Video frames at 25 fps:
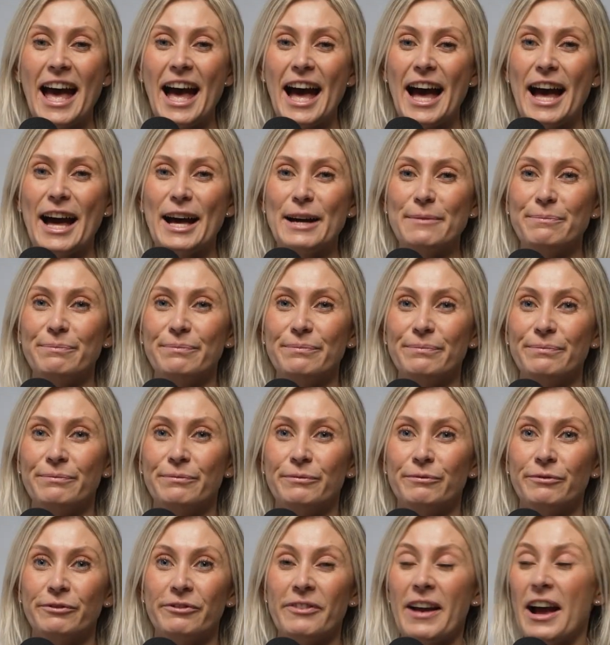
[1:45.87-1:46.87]

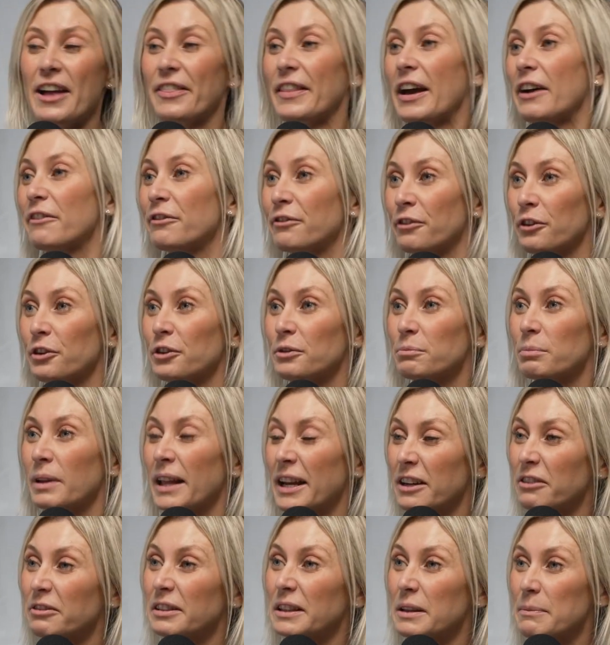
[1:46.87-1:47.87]
found that food
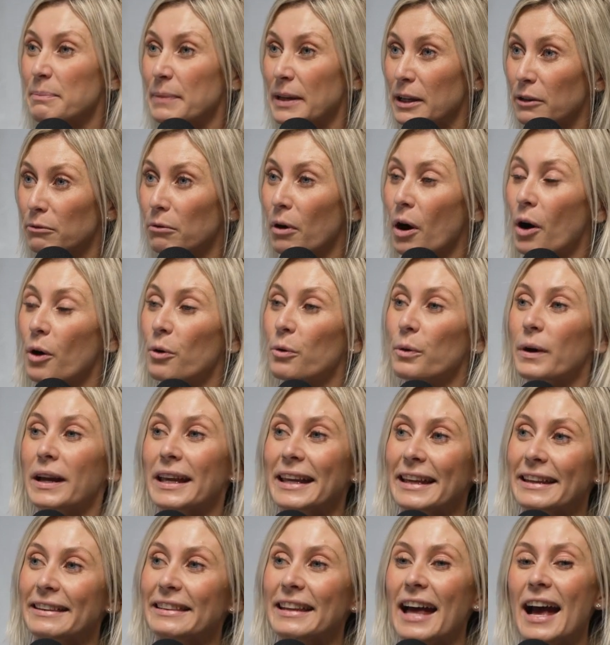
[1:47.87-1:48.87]
played a really big role
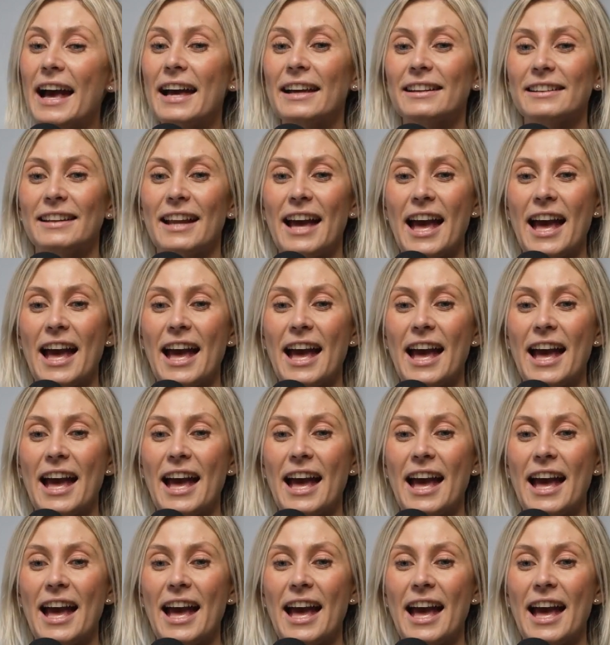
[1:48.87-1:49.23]
in that.